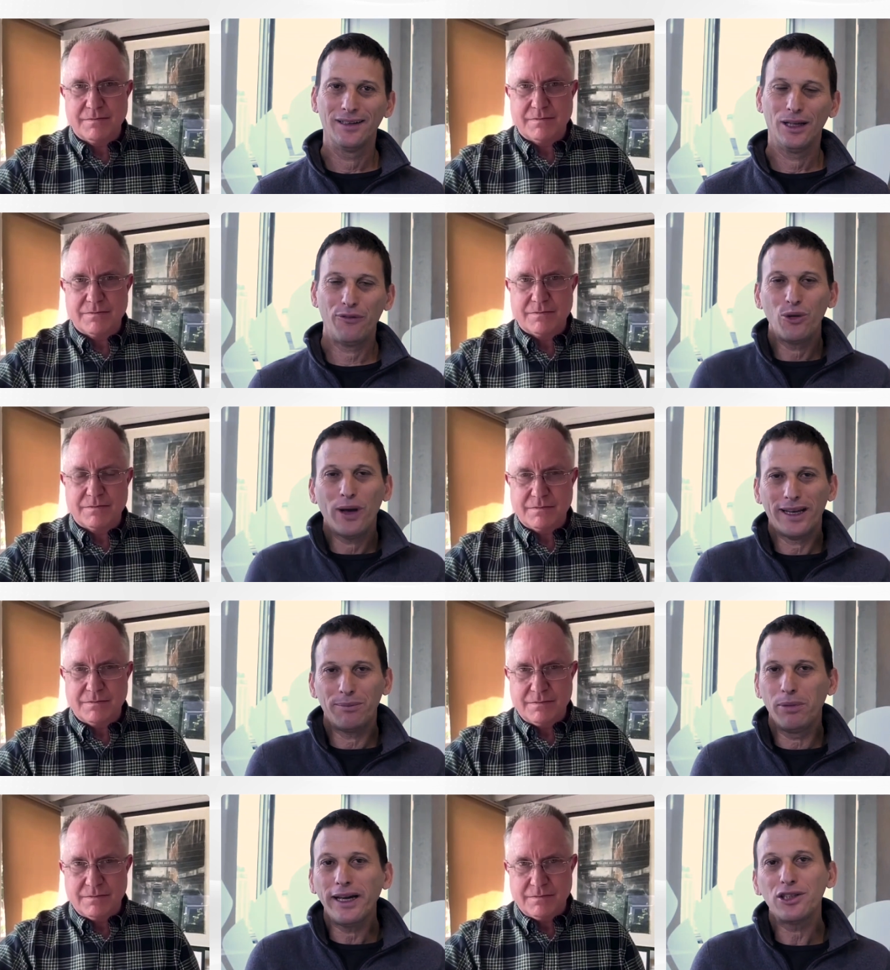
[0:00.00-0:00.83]
Speaker 1: If you had
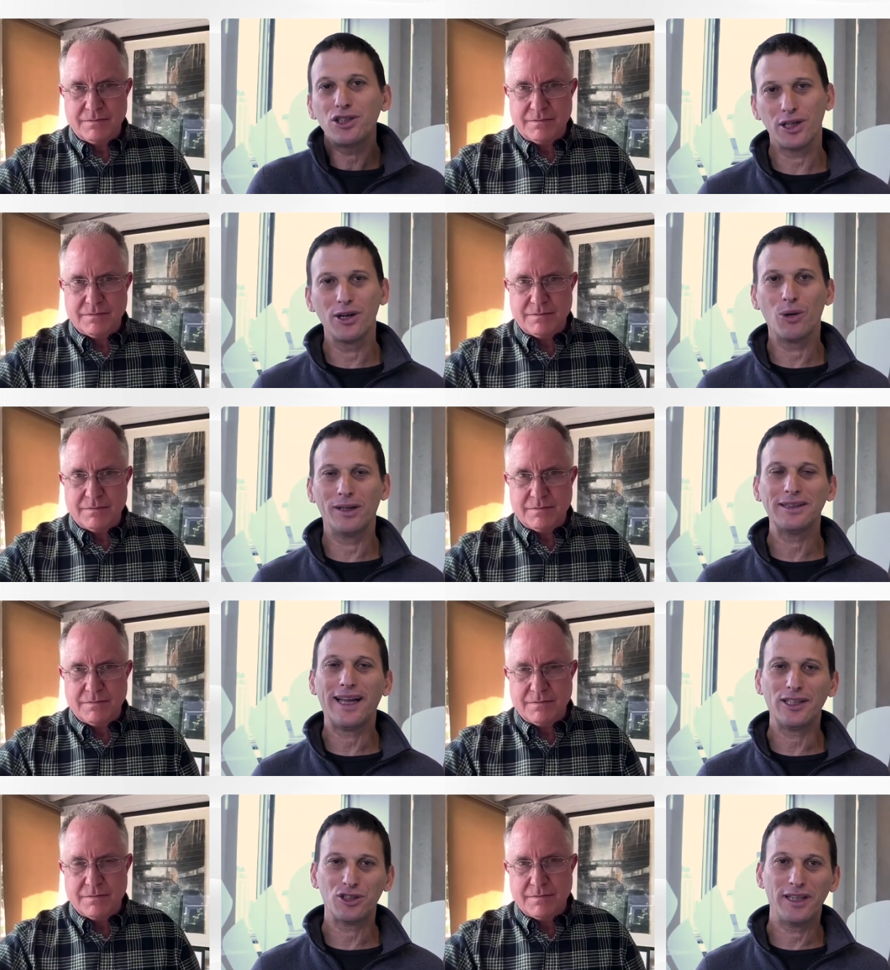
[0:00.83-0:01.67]
a breach and no one
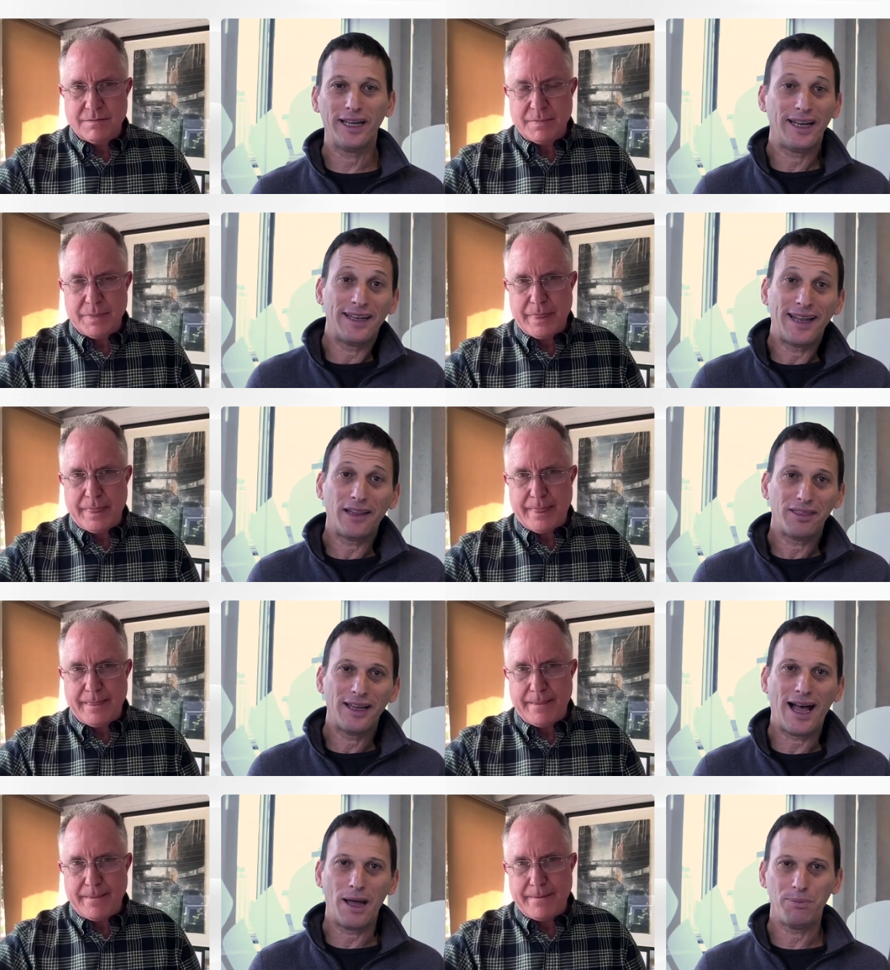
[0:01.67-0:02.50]
touched data,
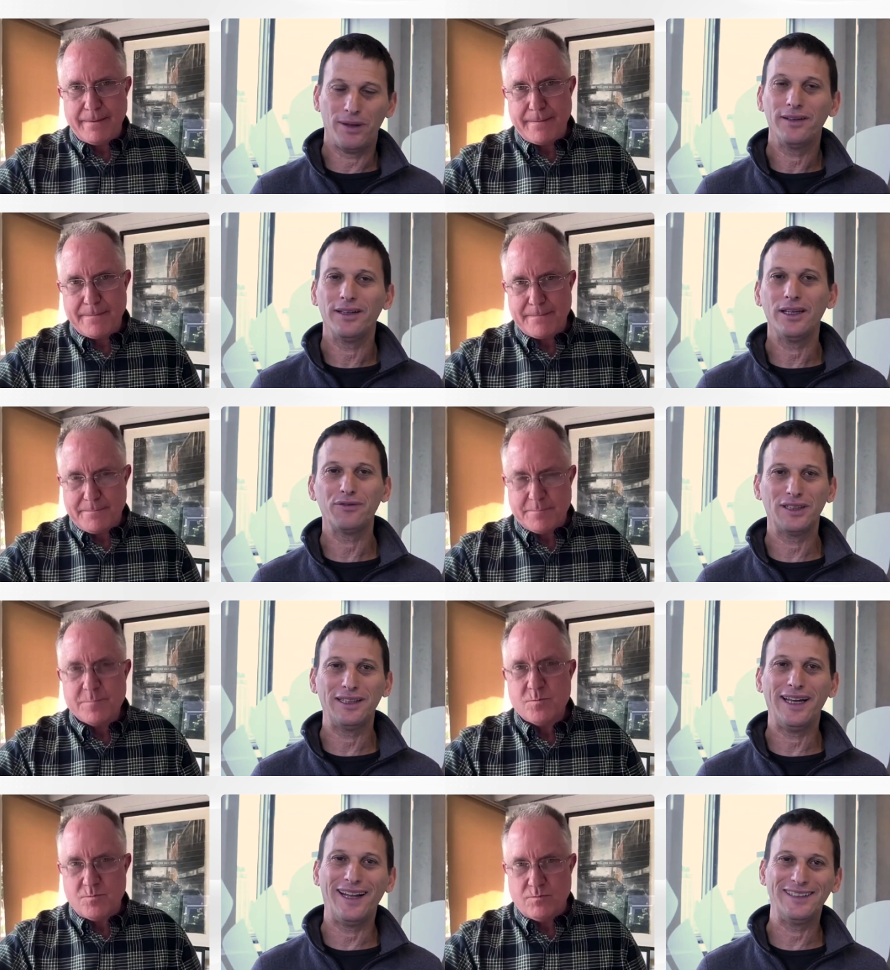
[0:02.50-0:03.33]
nothing happened. If the
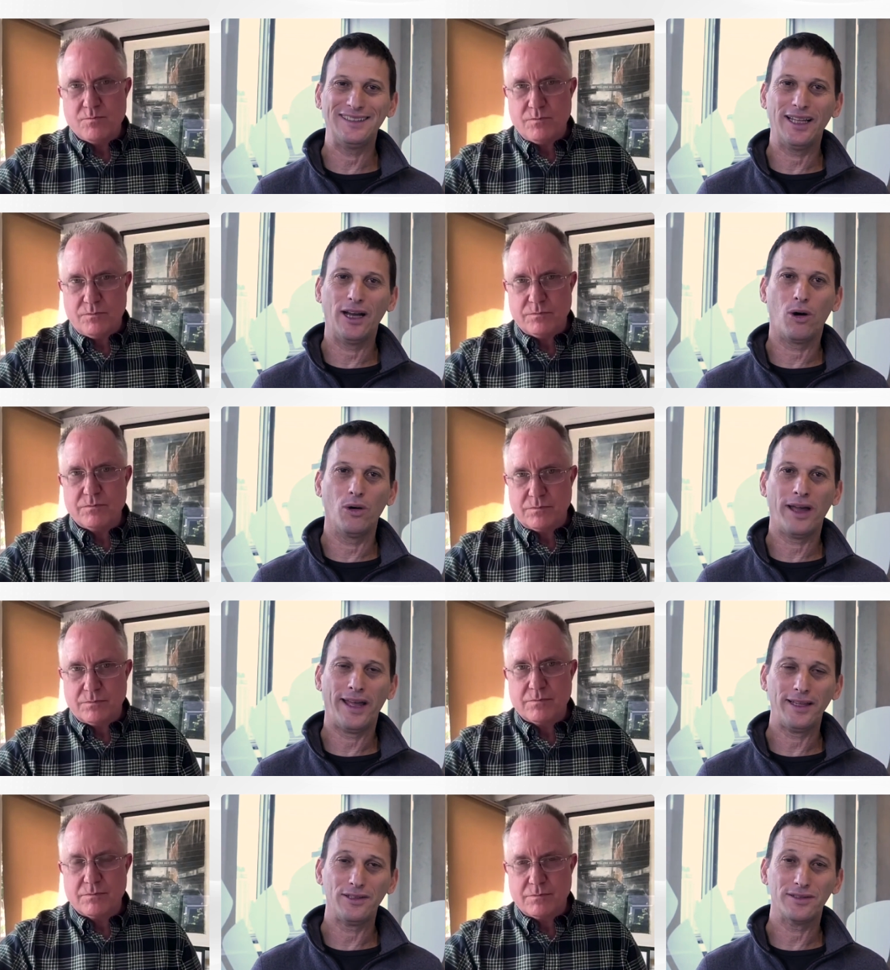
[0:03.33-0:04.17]
data is in the wrong
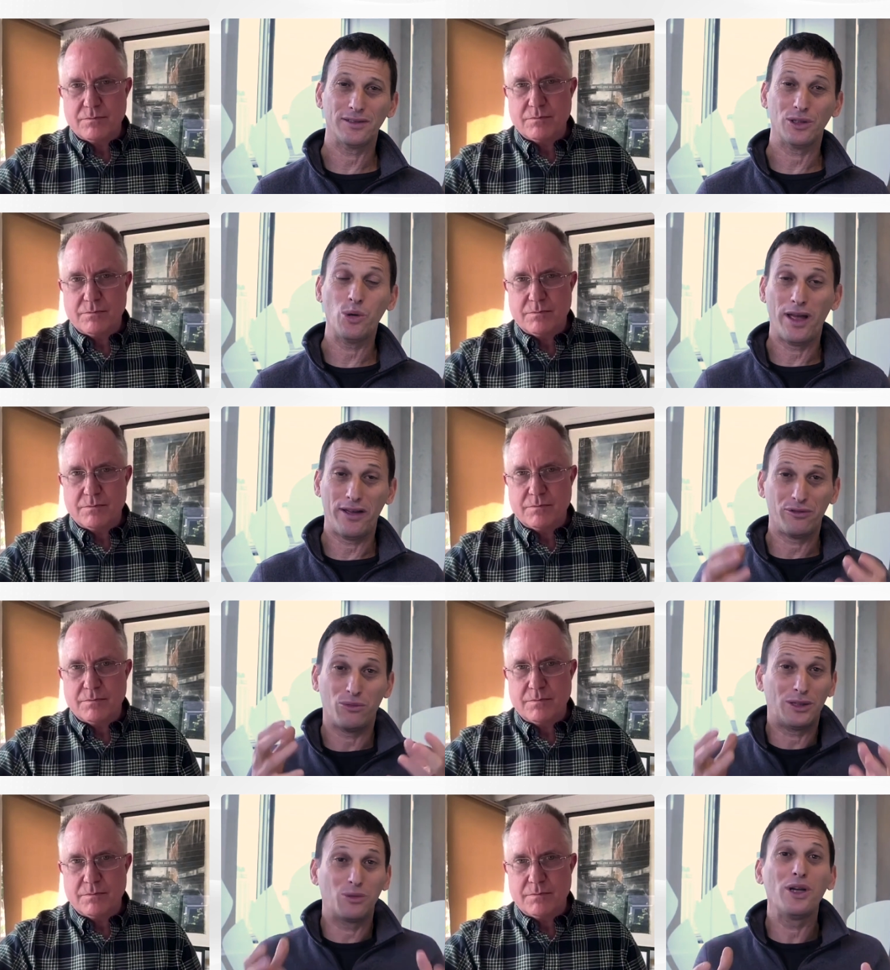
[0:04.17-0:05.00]
hands, you have
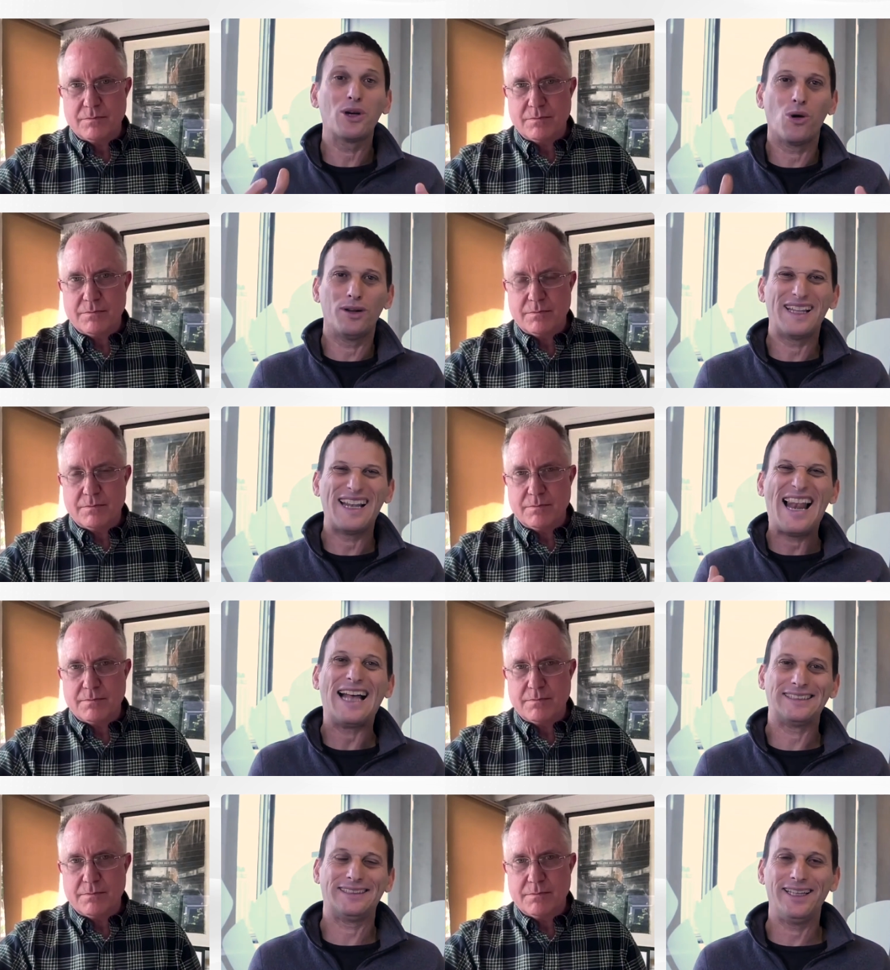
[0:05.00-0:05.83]
what we call
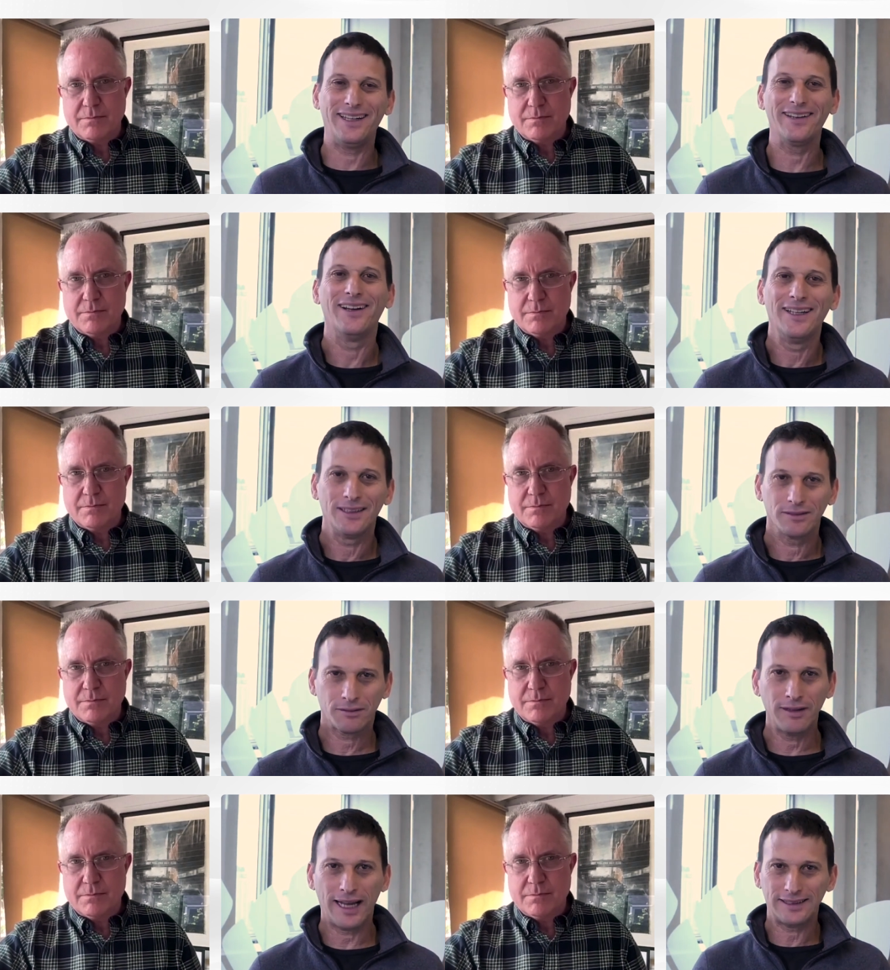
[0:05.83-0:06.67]
lasting
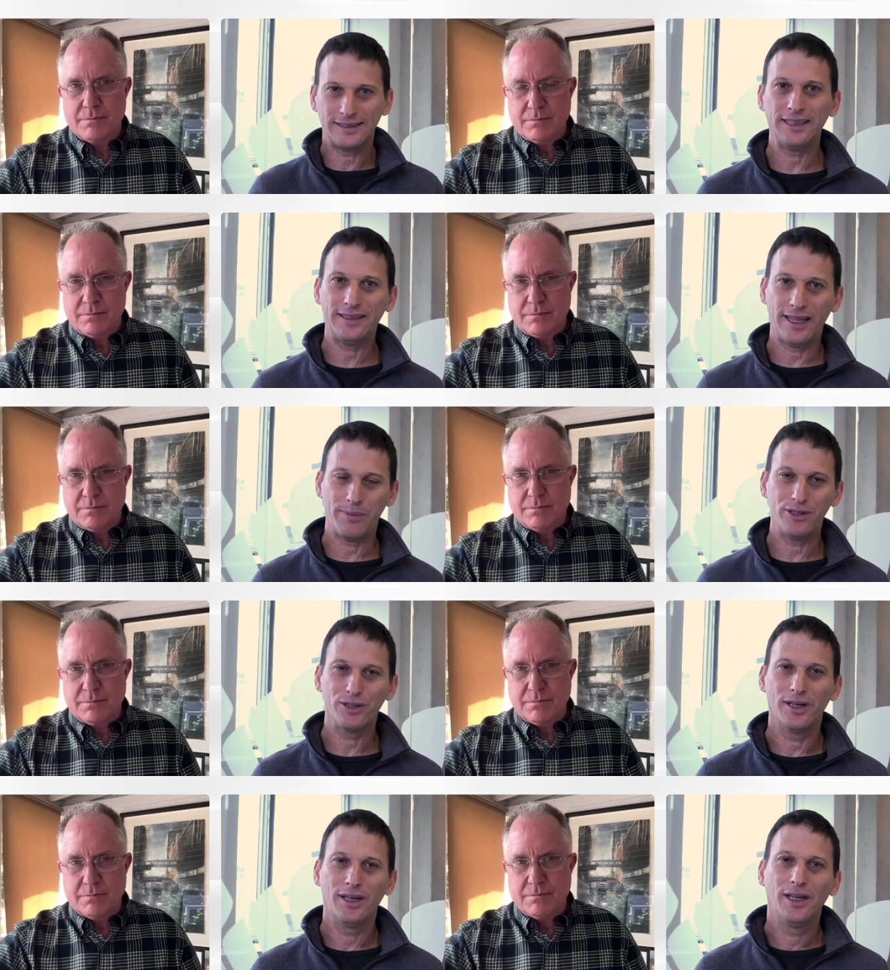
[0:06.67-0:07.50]
lasting
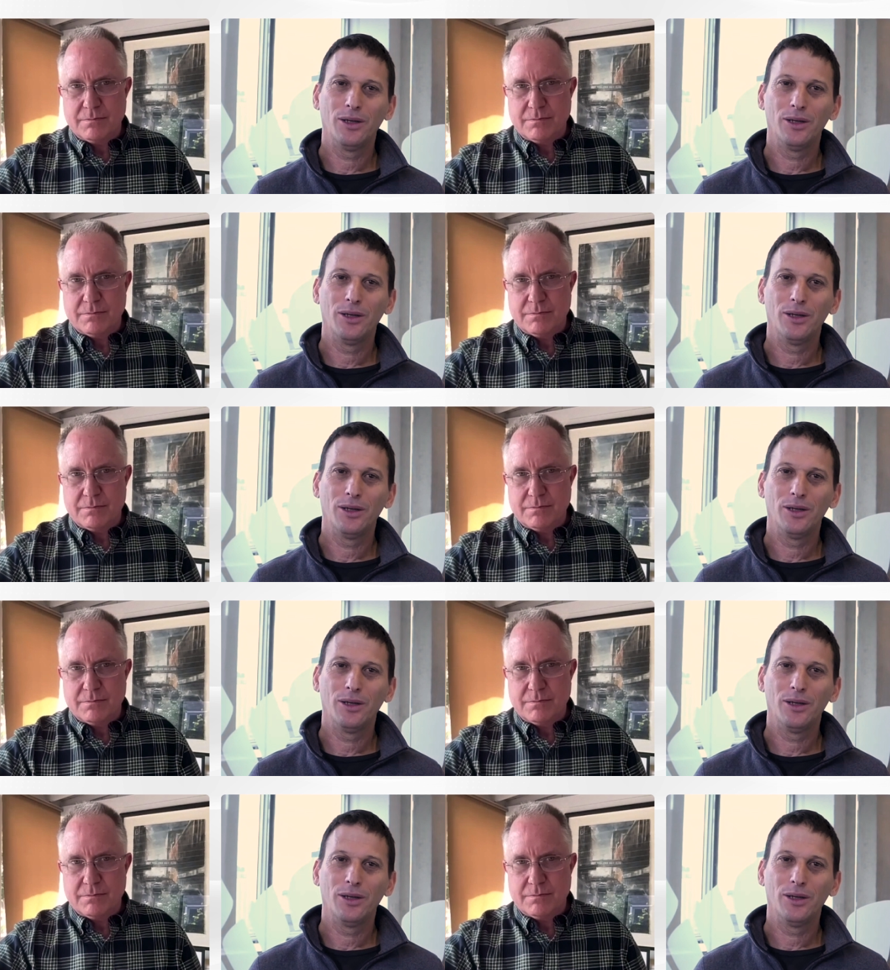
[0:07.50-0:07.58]
damage.